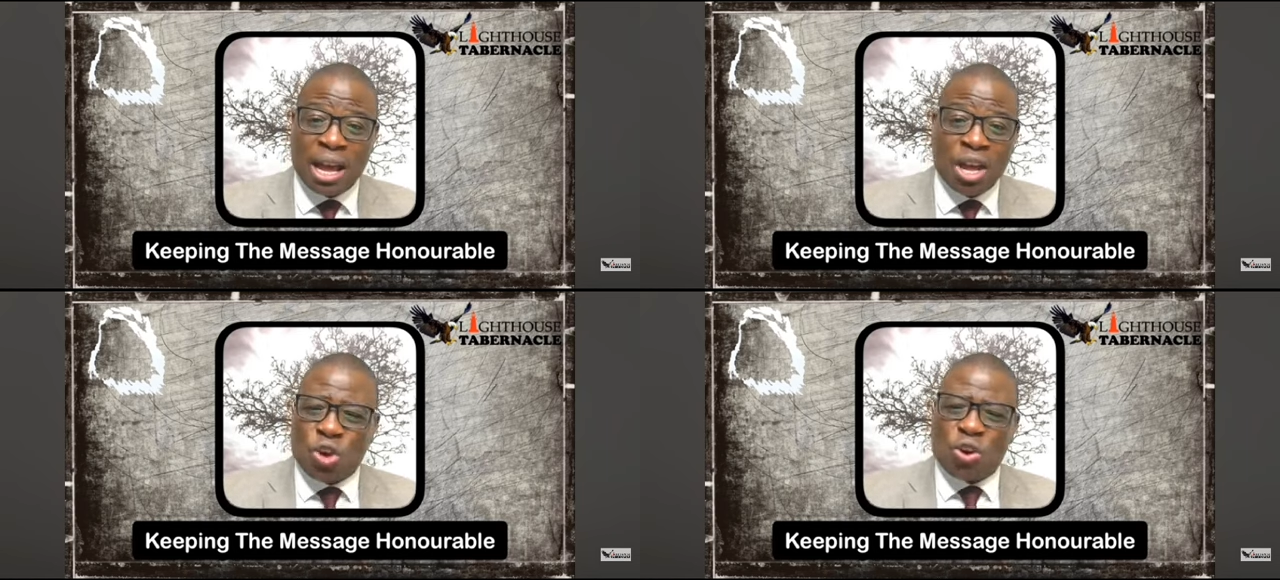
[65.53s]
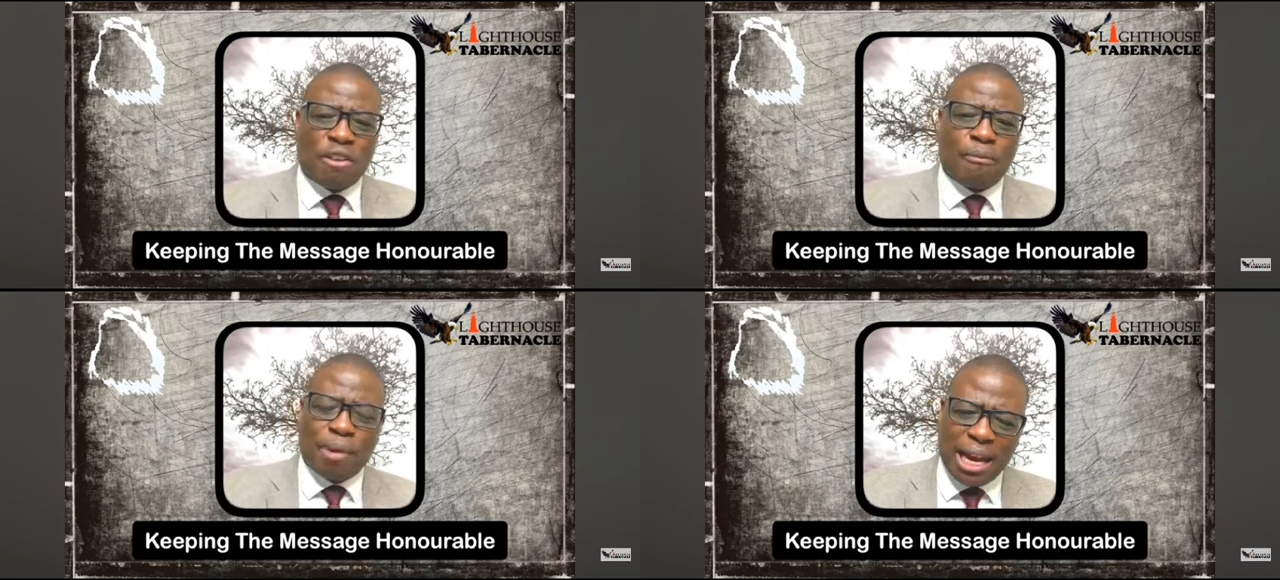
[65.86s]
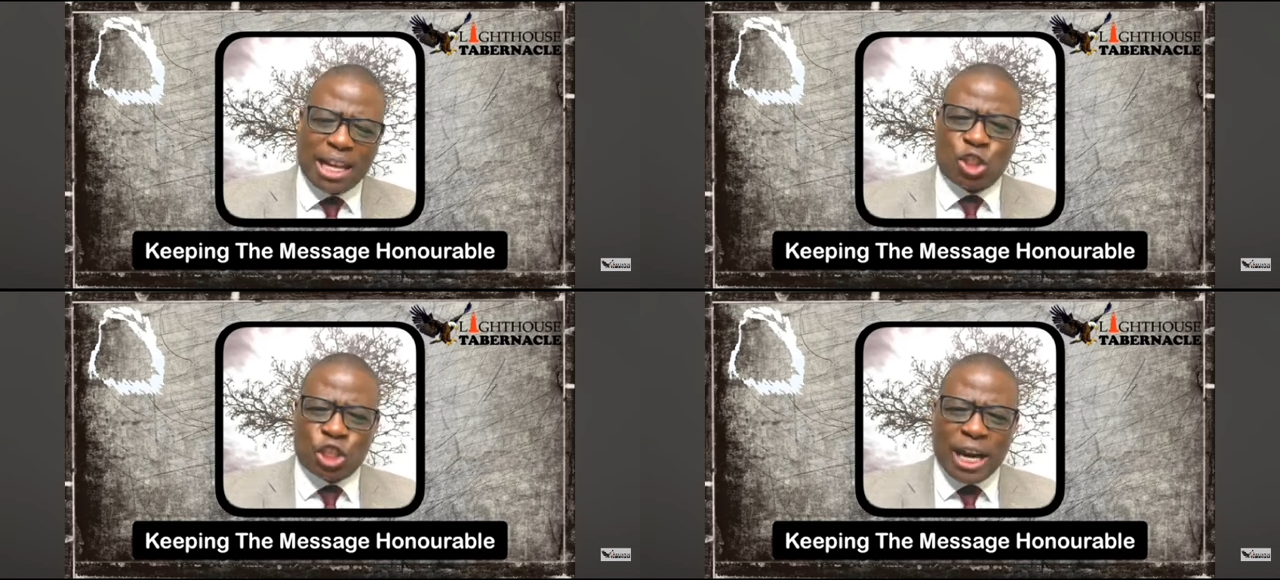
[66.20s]
You could have been
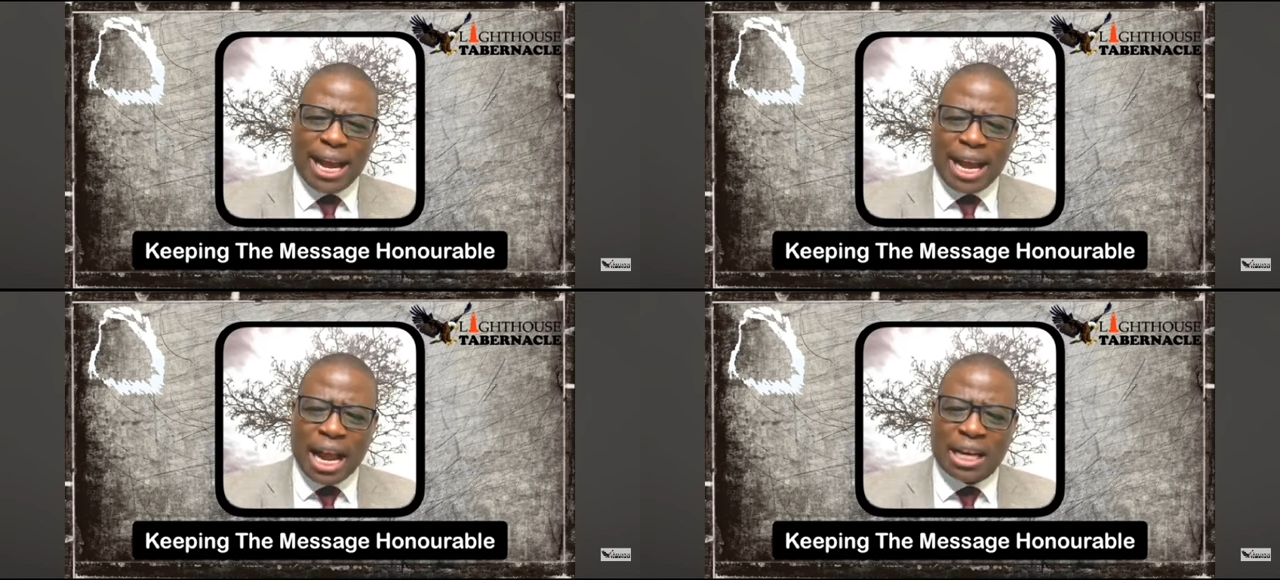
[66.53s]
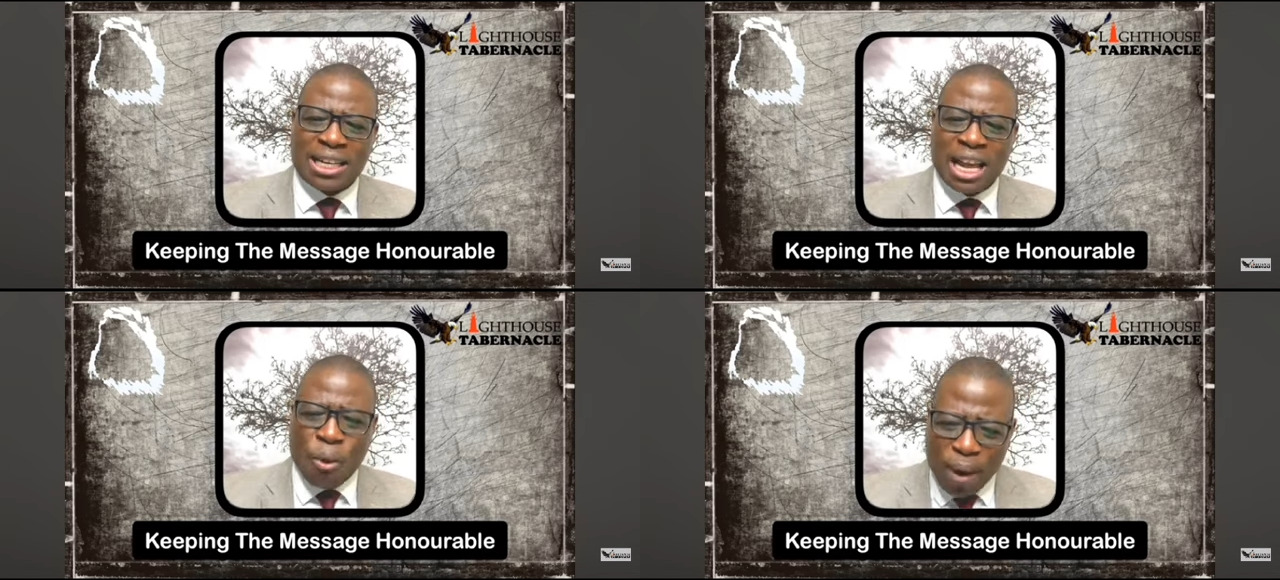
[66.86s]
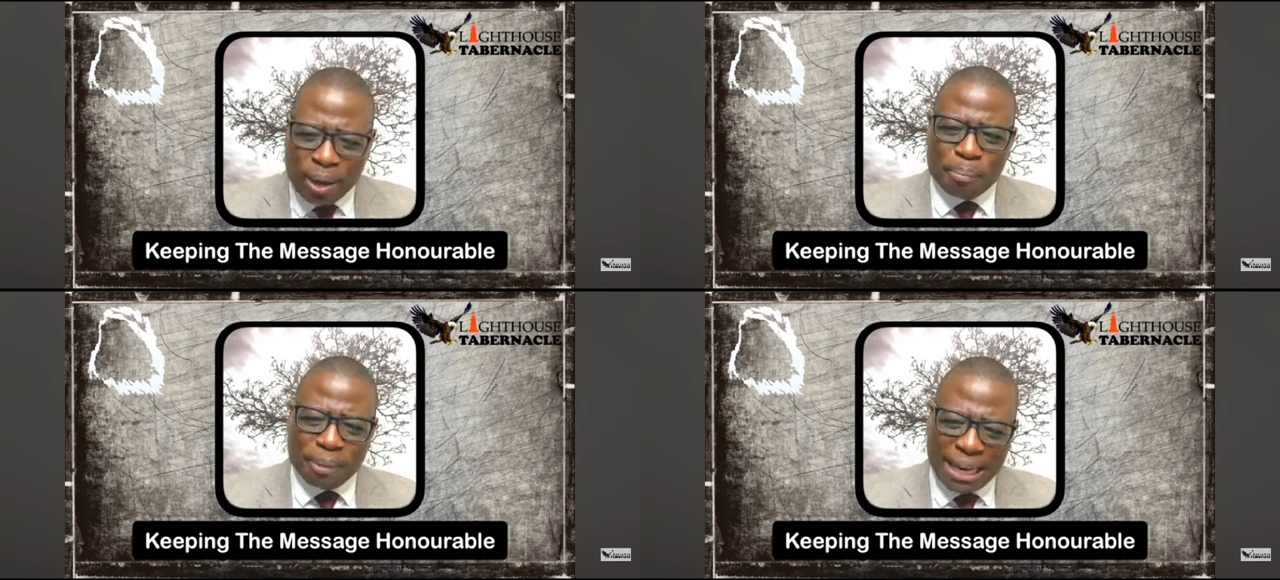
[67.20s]
a drunkard.
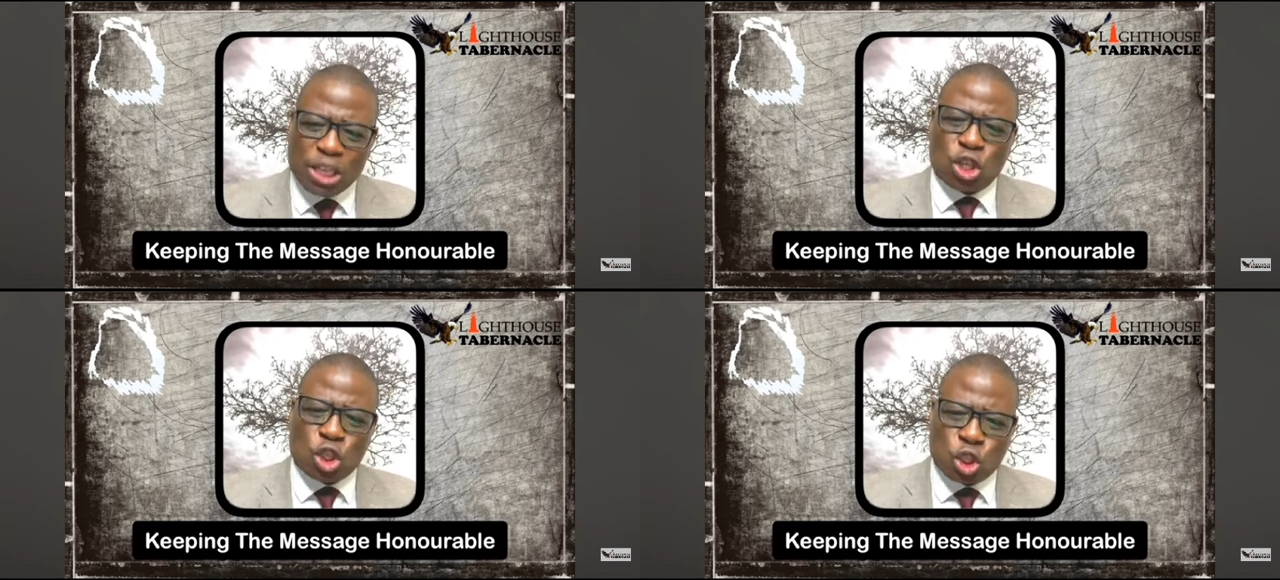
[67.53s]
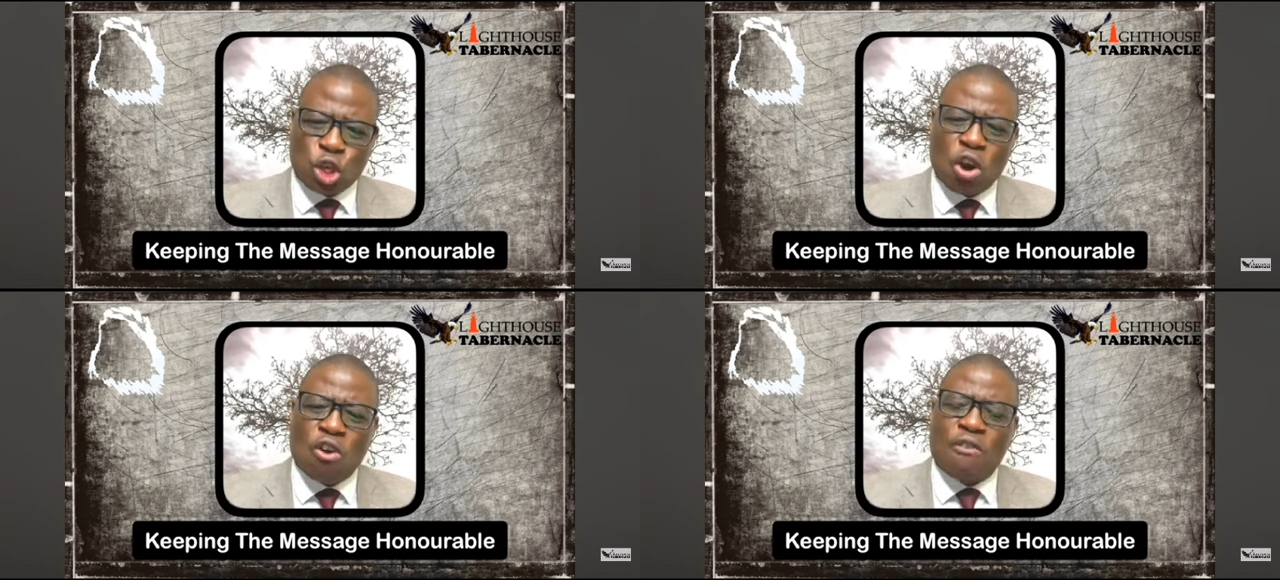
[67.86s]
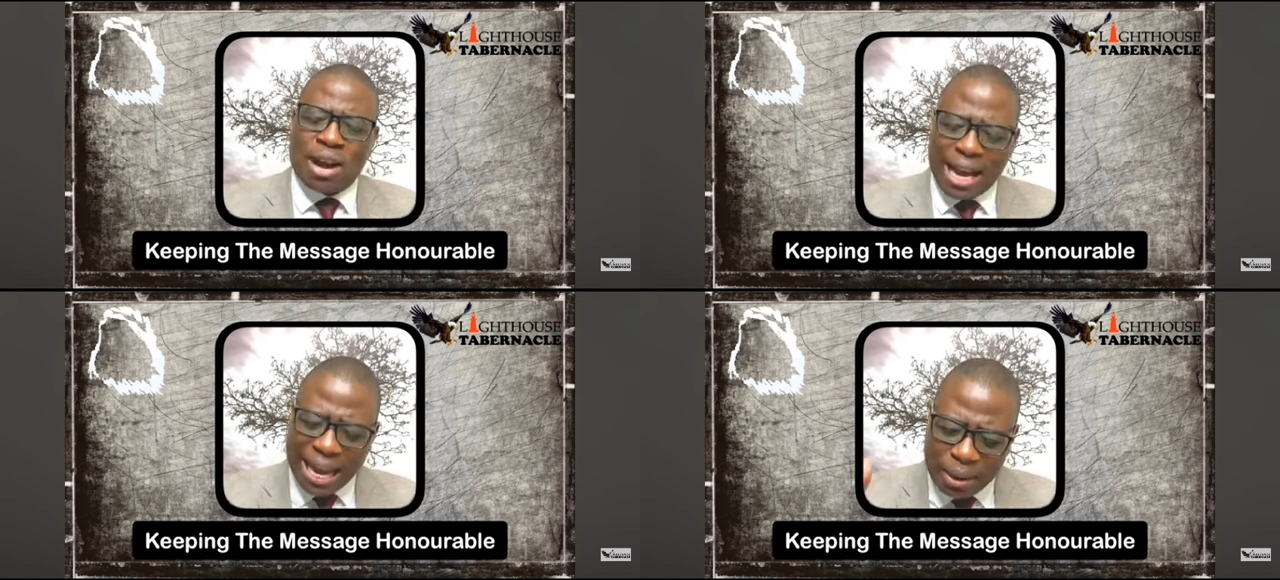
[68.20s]
What made you sober